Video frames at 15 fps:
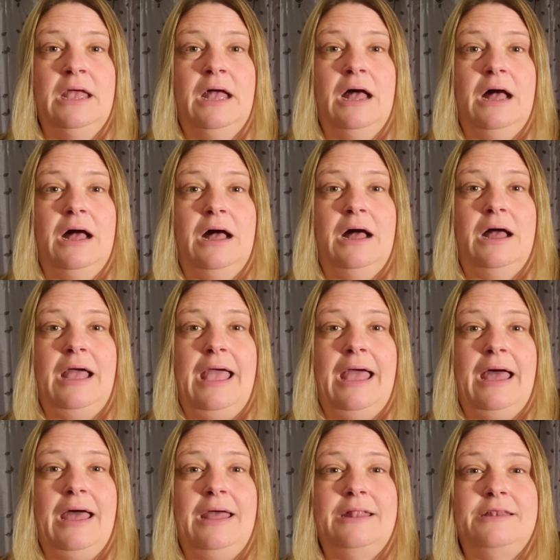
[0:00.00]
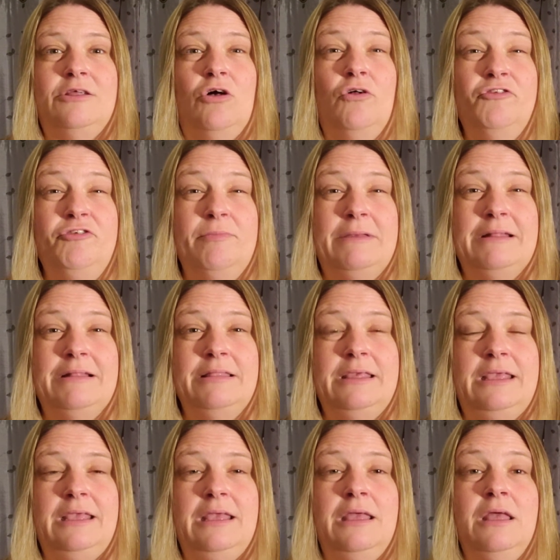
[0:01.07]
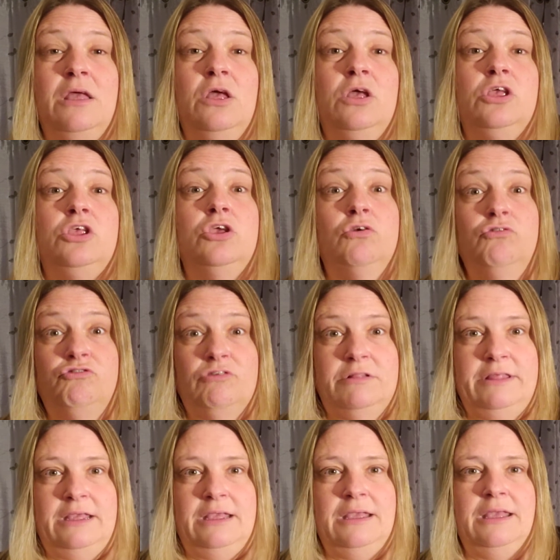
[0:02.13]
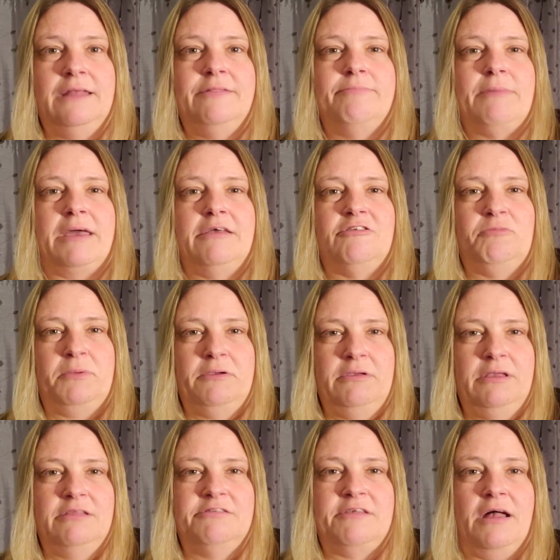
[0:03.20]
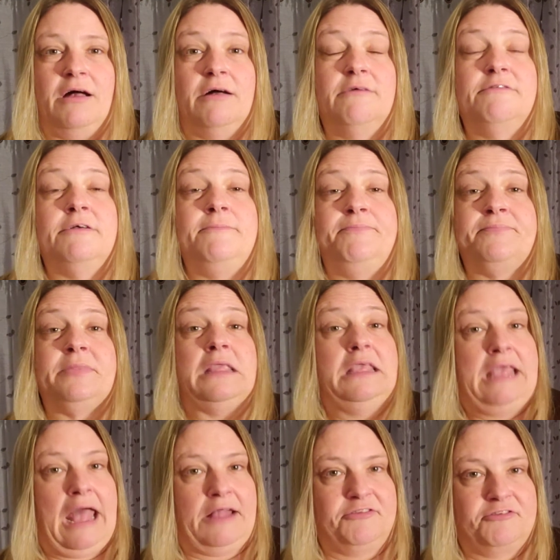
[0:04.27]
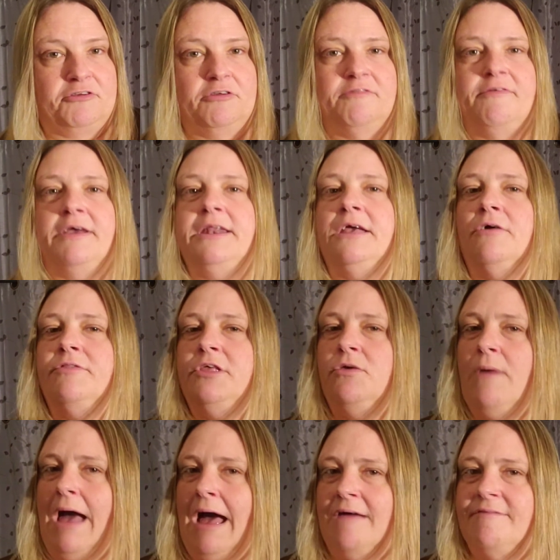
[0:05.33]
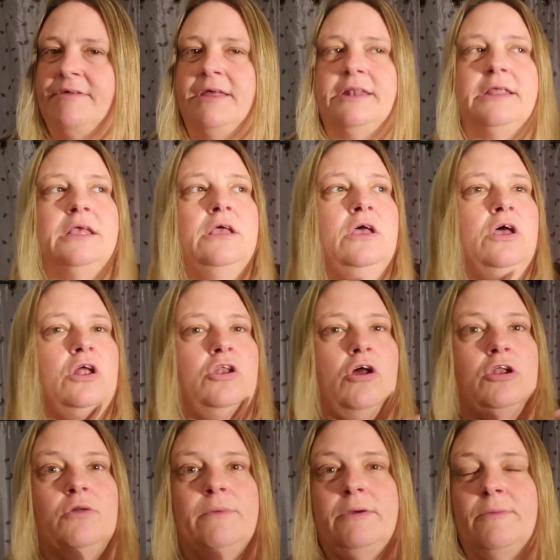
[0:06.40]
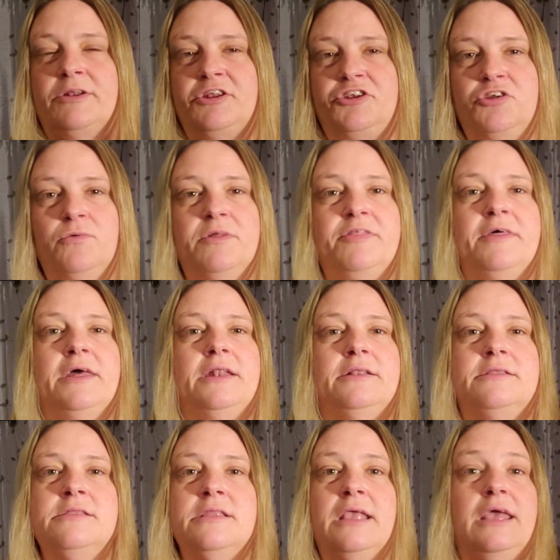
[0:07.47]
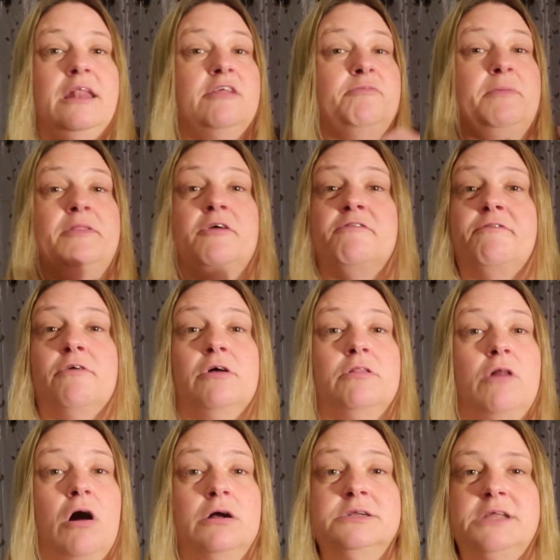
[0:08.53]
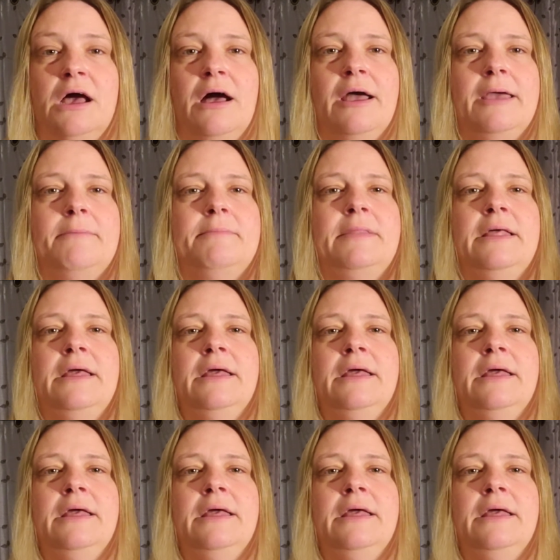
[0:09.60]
And ultimately, usually in my experience of cancer, finding out that you have it, not knowing what to do with it, it has been there for a long time.